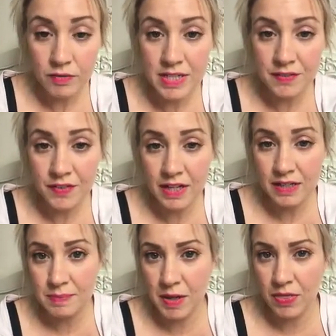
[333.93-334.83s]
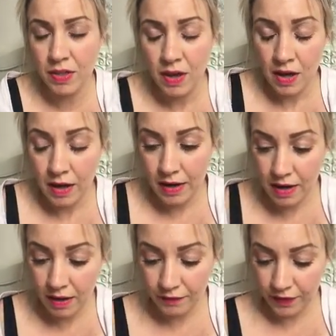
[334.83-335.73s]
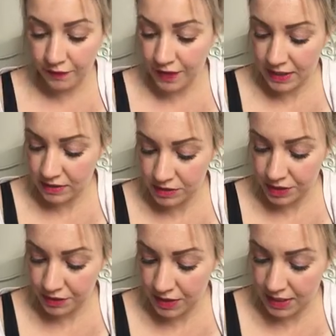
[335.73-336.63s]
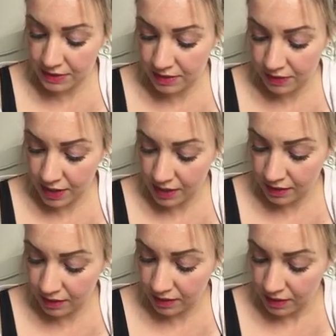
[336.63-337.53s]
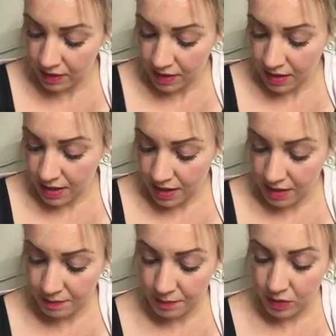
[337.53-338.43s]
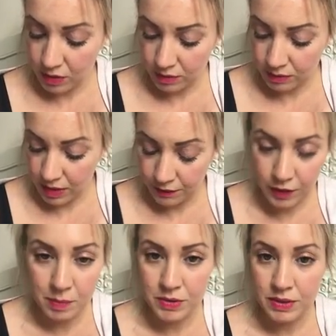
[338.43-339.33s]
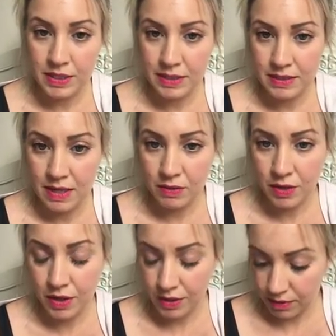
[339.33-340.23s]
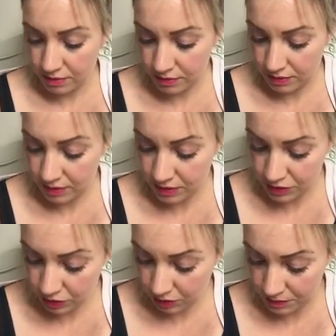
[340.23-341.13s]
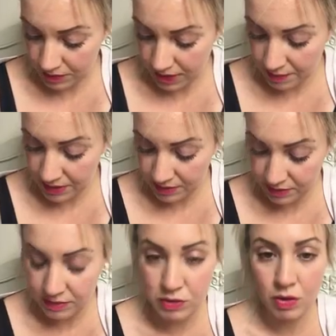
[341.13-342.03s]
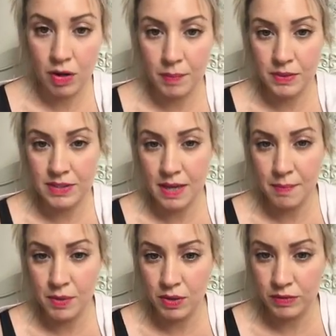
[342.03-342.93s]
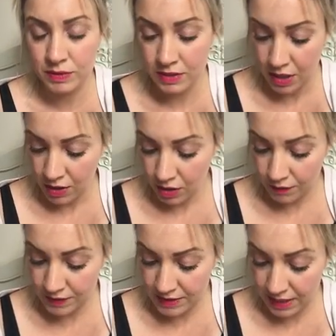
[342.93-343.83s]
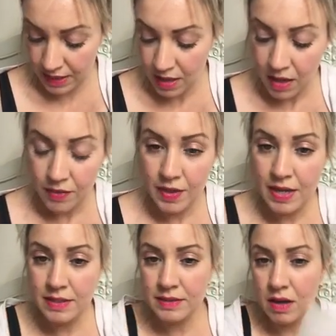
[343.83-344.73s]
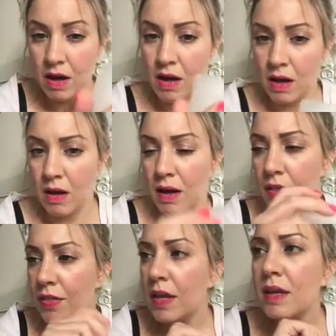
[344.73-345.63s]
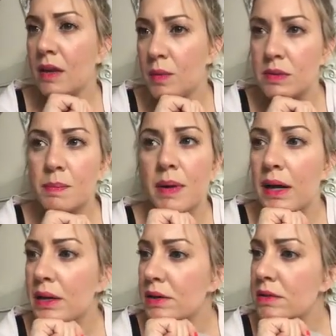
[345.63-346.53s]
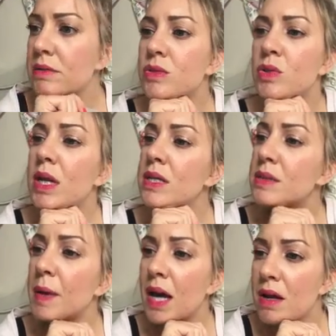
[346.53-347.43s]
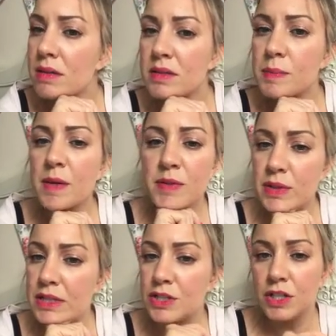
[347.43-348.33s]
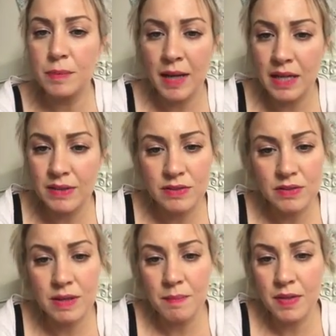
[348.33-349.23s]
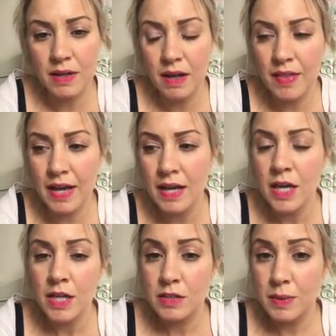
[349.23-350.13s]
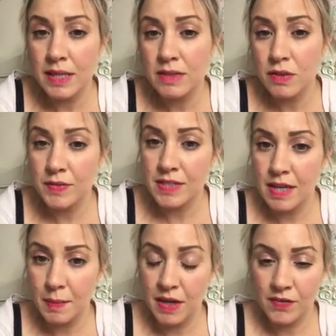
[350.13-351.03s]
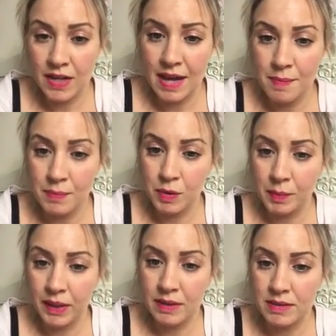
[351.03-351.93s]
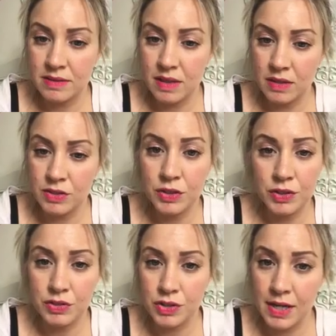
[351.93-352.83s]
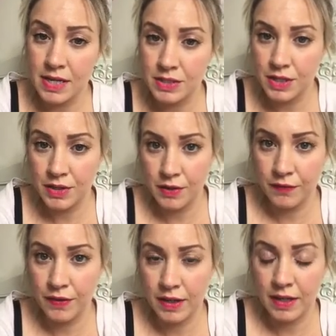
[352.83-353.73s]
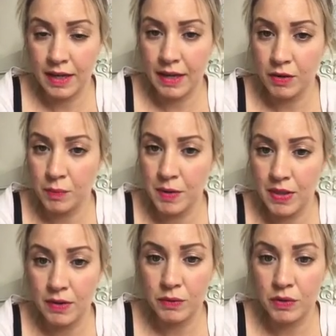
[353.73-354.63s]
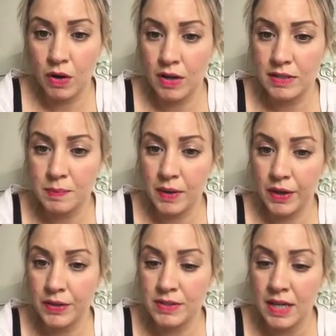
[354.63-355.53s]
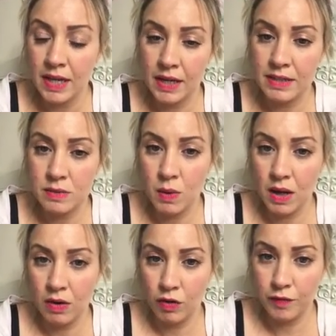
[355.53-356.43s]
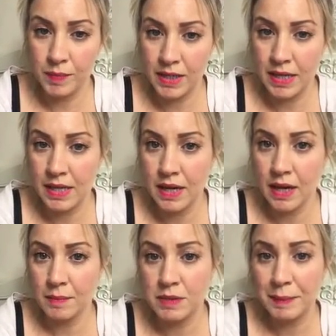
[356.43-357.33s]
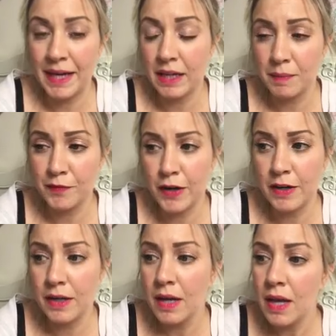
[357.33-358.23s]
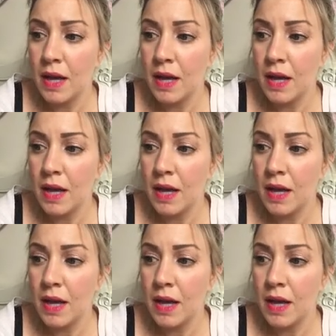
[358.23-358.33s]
ready for next month. I love the fact I don't need to think, oh, I've come on, I need to now go the shops, chemist, and stock up on tampons. Obviously these are, I think it was about £20, maybe £22 or something like that, so it is obviously a bit of a gamble, because until you try it you don't know if you're going to get on with it or not, I suppose, and it's quite a lot of money to pay up front,